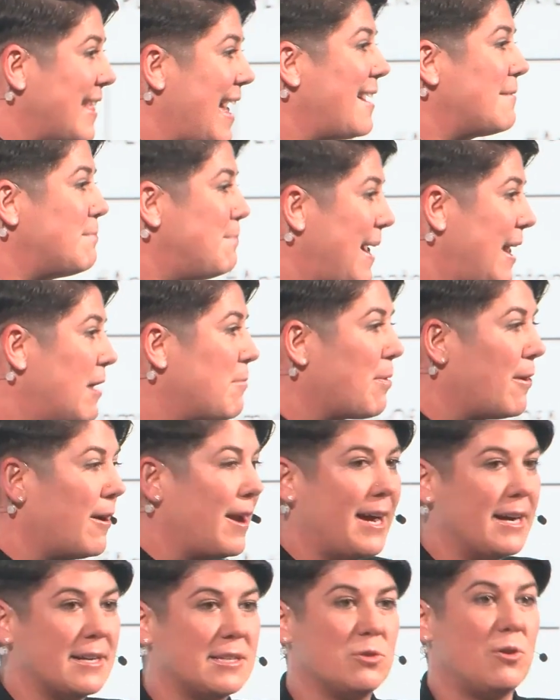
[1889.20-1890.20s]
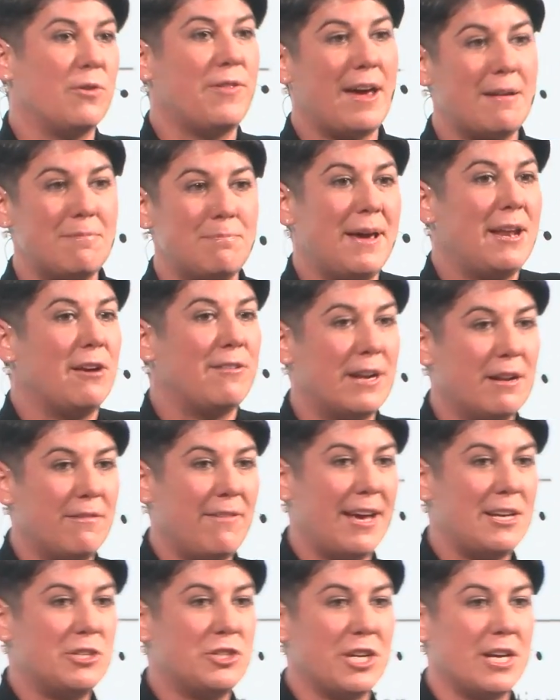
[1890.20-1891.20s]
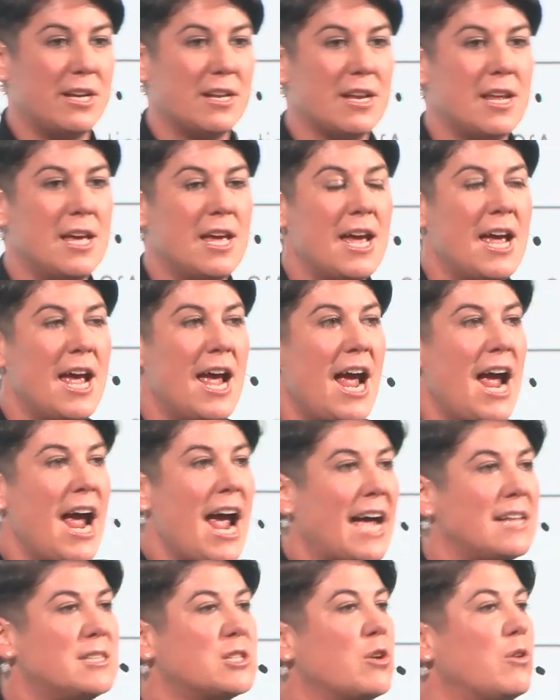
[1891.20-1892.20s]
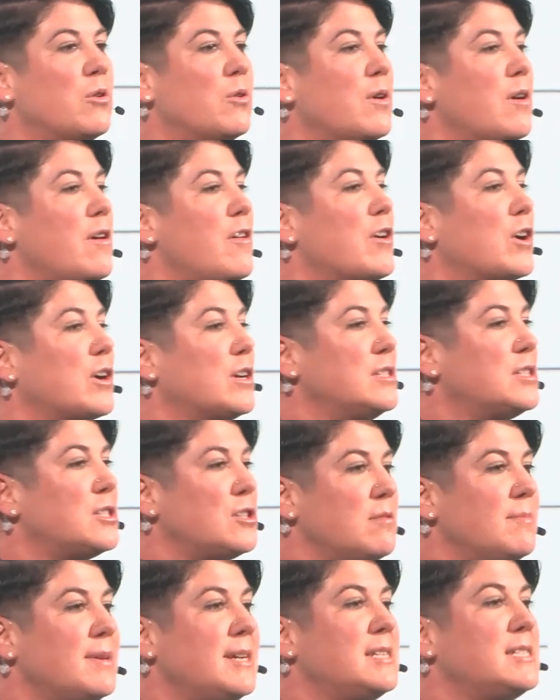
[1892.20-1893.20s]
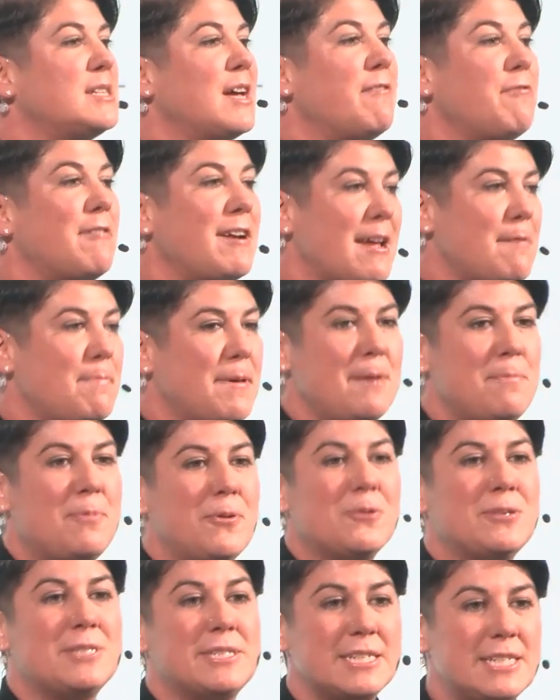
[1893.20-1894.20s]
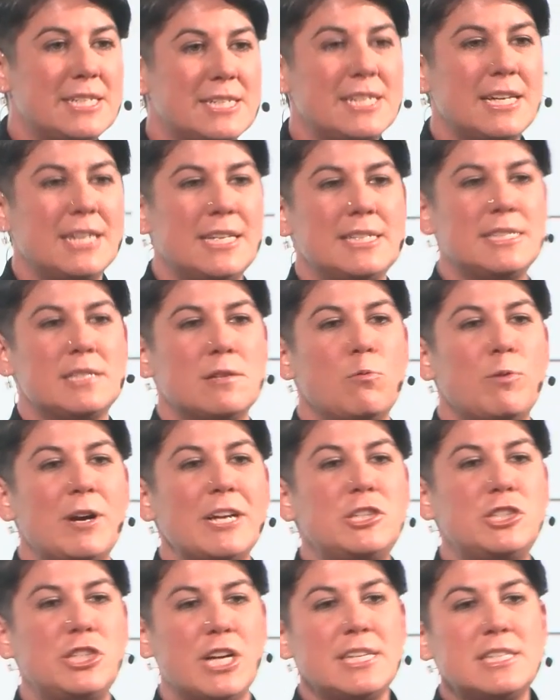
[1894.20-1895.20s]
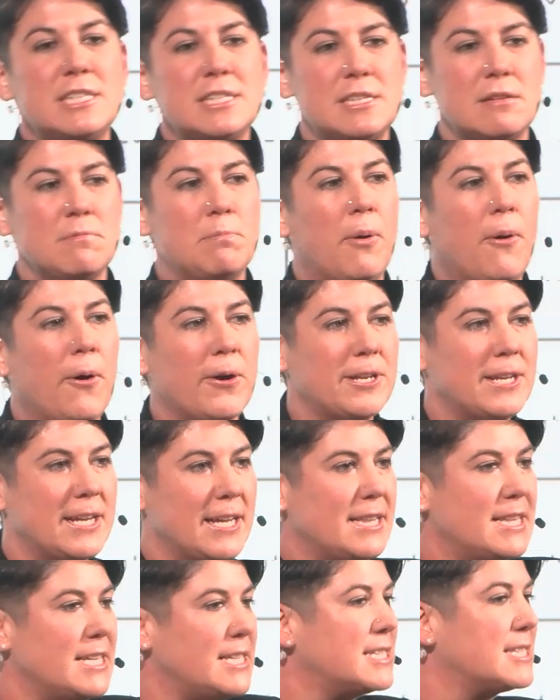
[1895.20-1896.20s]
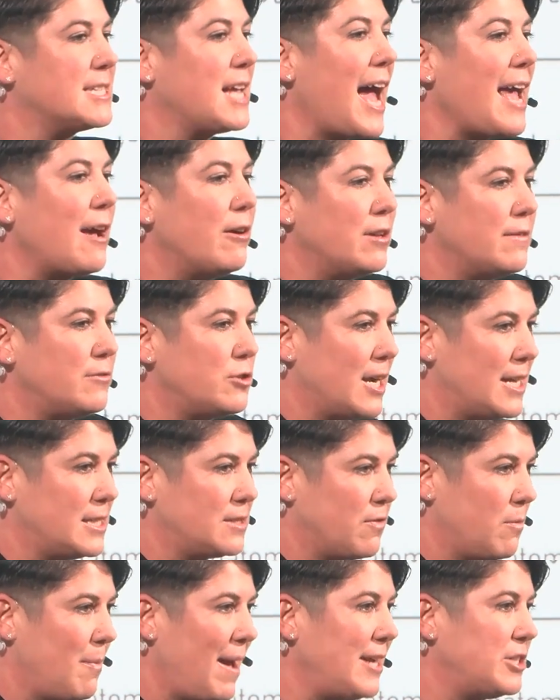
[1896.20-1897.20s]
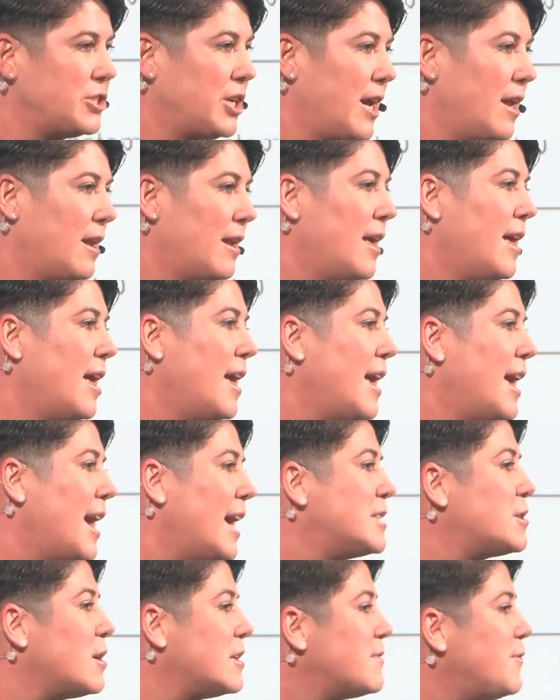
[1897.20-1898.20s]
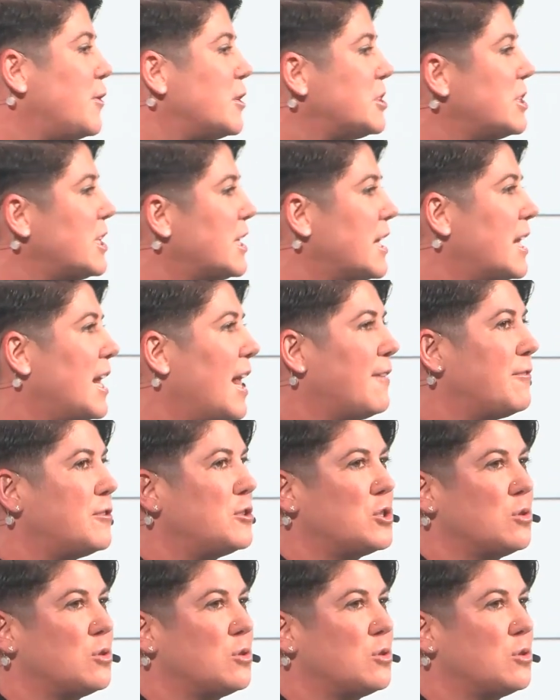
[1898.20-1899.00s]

that better product or that better innovation. And so consumers, everyday people, citizens, we're just as important in this cycle of transformation. And so I was fortunate enough